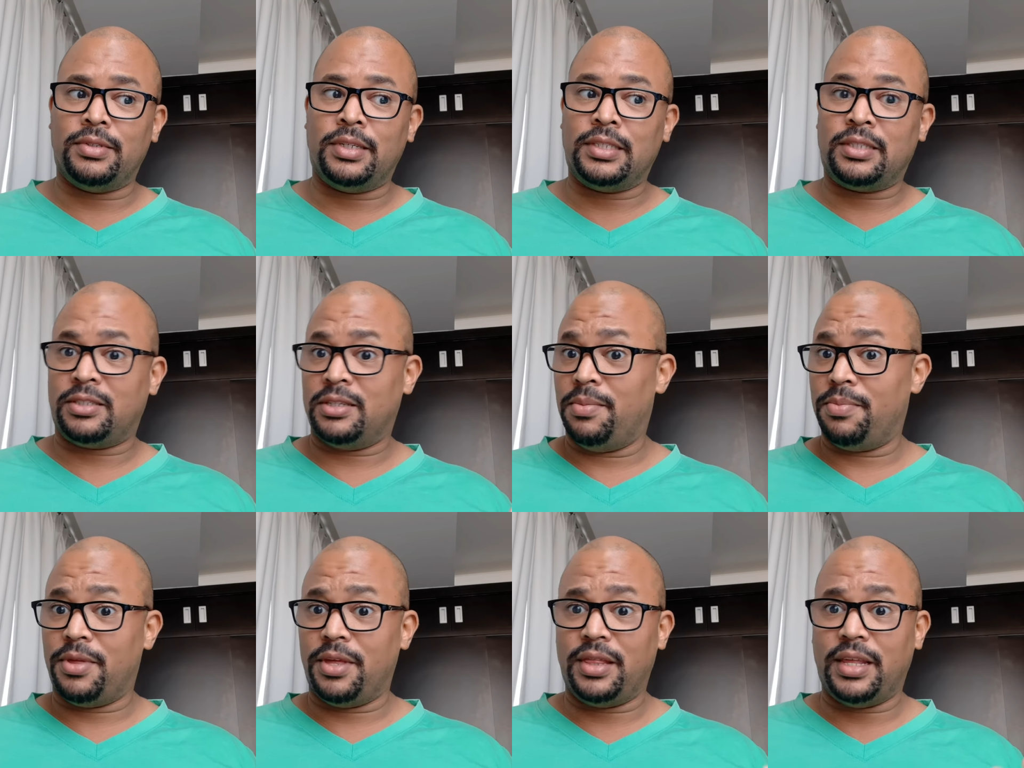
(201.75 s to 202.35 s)

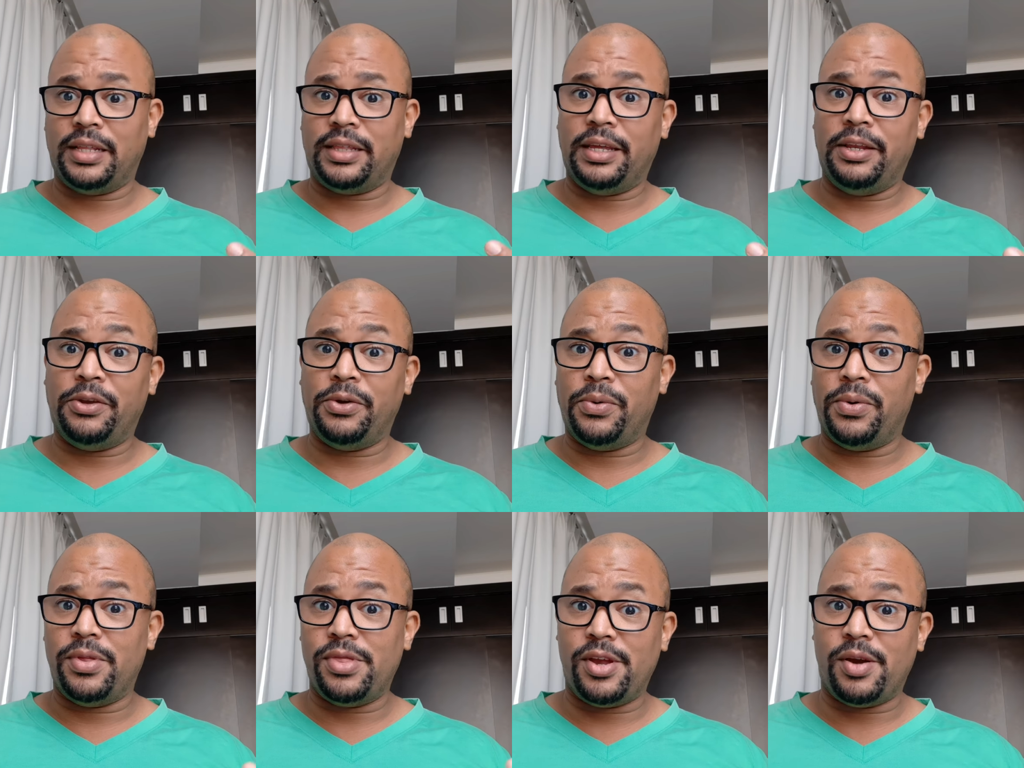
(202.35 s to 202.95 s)
something that they
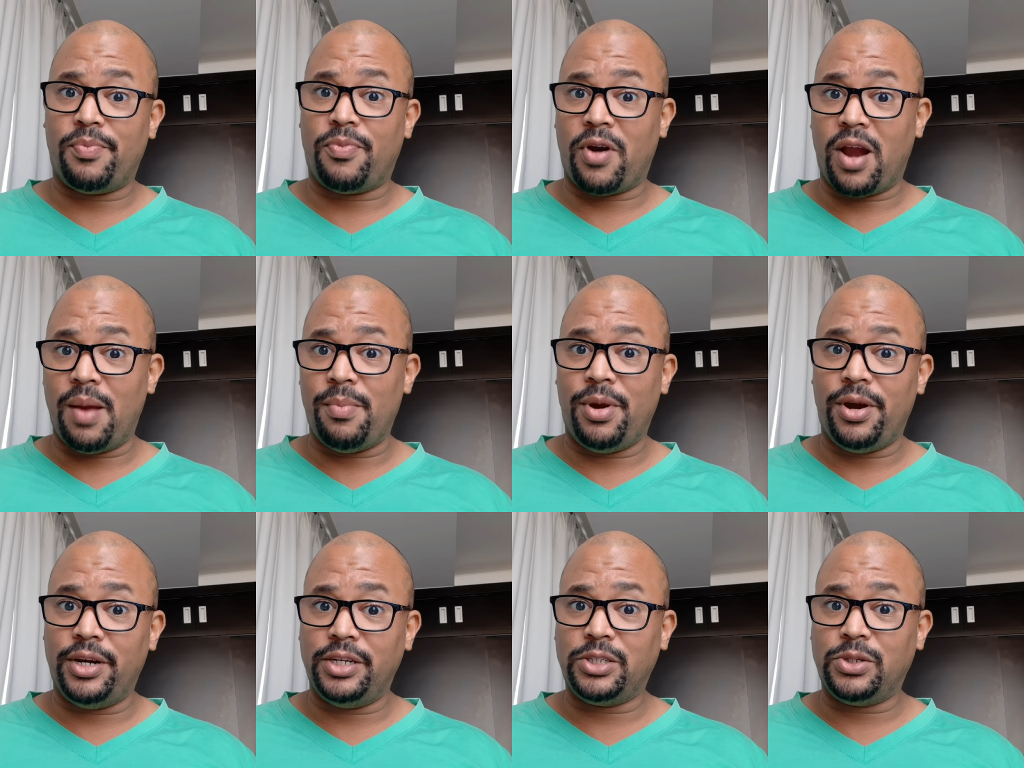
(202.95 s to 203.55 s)
do in their
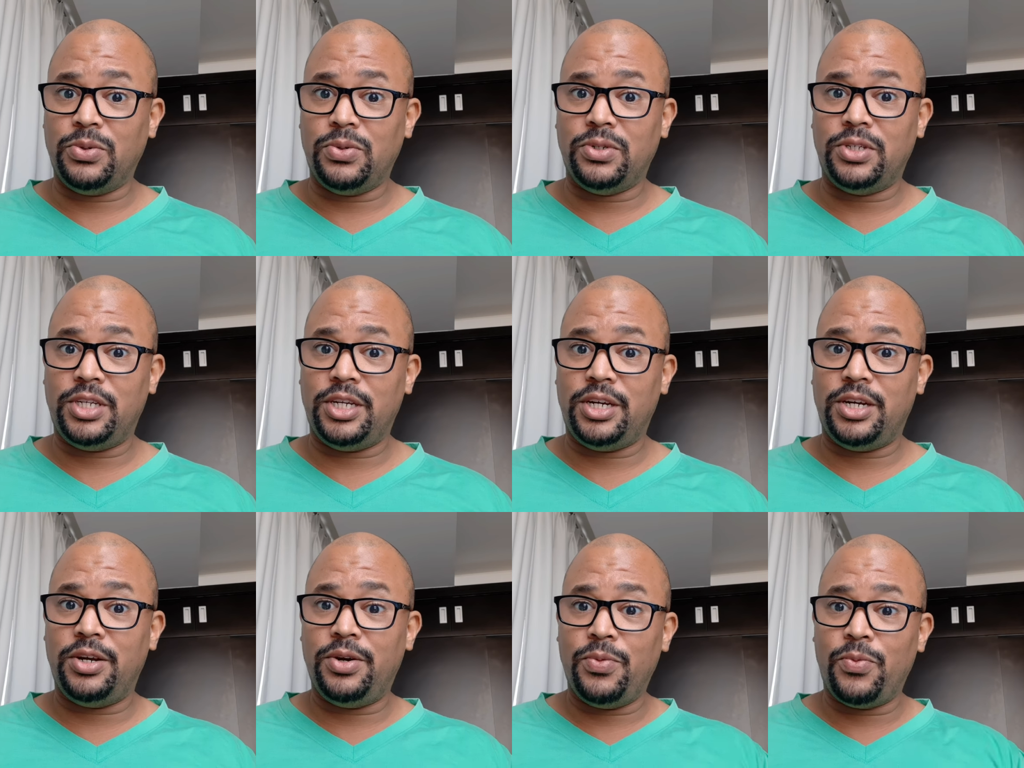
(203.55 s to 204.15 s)
primary schools
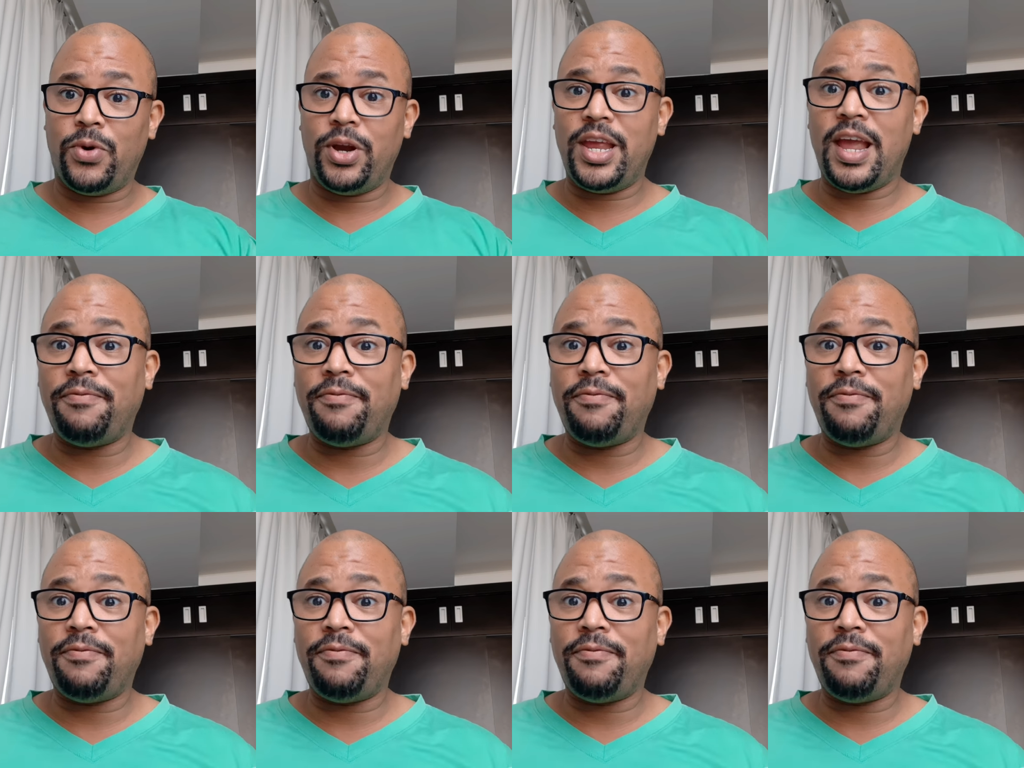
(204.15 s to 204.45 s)
here where you